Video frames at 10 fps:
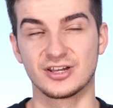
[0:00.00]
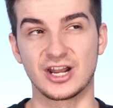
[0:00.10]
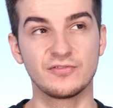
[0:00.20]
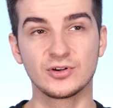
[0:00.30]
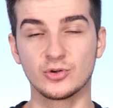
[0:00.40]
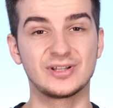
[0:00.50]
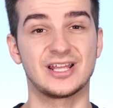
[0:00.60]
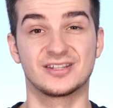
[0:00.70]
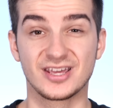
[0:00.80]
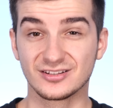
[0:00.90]
and if you're doing
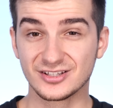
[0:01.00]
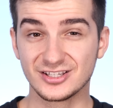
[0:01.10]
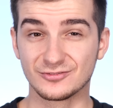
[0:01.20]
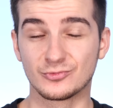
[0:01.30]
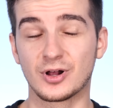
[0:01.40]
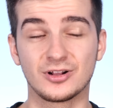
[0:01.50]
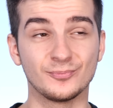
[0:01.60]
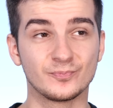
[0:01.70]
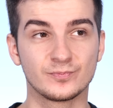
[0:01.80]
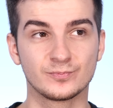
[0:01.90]
that daily well
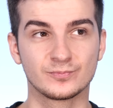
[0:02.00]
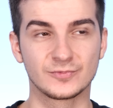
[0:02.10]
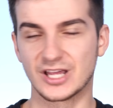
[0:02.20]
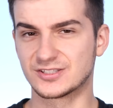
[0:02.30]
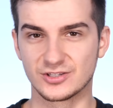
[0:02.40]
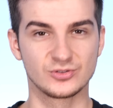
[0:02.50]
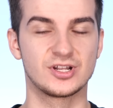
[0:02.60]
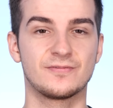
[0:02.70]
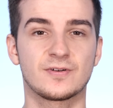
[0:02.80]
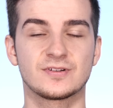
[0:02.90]
that's a huge
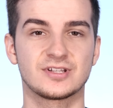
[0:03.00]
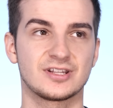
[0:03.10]
difference.